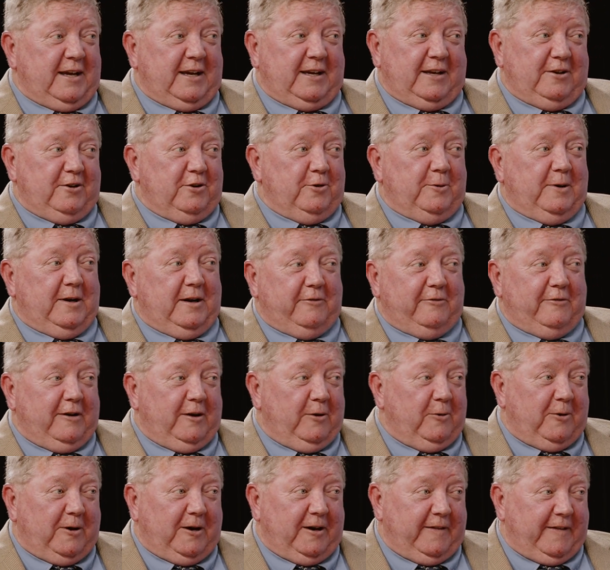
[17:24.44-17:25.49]
can do whatever I
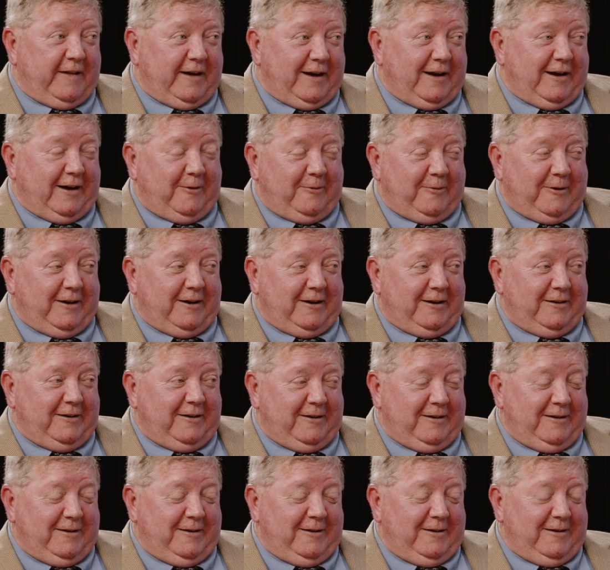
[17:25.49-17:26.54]
want on the highway.
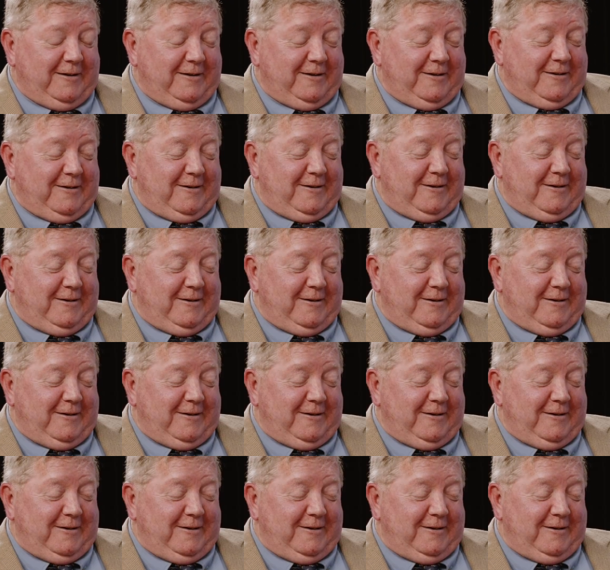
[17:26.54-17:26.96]
All